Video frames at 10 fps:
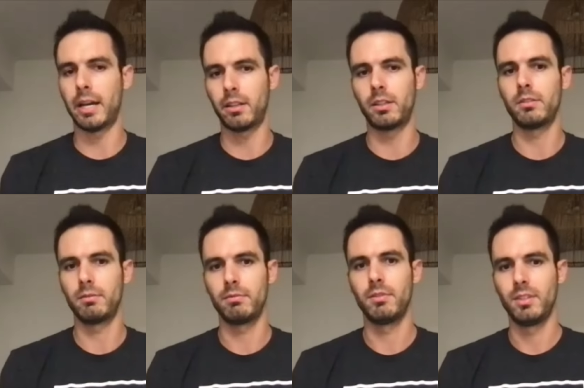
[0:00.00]
giving him
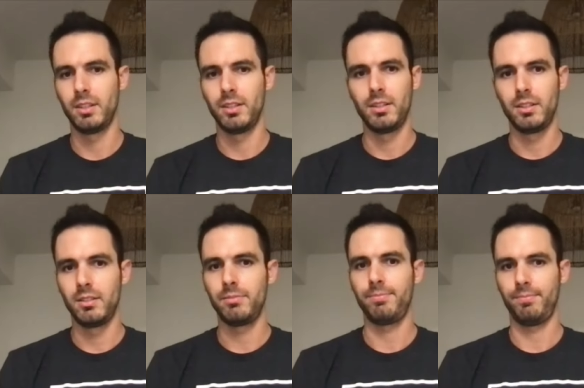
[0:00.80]
feedback that
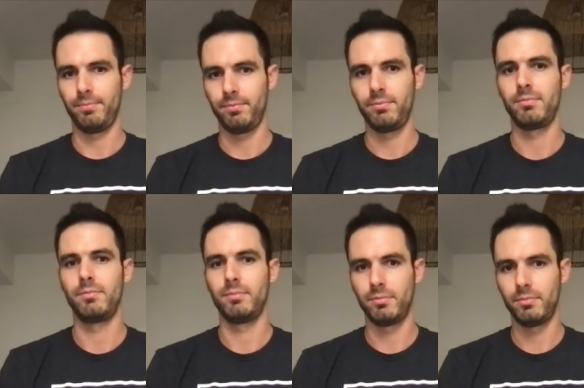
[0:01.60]
that builds on previous